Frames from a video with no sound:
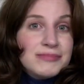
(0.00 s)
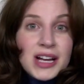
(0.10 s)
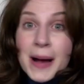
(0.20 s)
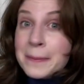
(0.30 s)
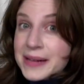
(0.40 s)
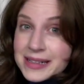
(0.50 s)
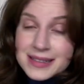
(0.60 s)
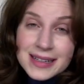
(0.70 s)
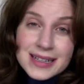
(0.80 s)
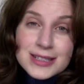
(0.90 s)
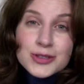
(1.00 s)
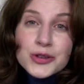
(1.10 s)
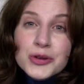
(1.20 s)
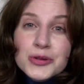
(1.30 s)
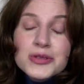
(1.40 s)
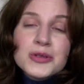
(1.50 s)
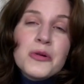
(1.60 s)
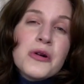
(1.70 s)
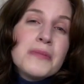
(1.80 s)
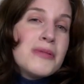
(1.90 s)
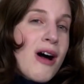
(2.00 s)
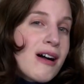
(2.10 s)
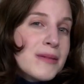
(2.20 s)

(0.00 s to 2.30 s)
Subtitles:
the company's latest news or blog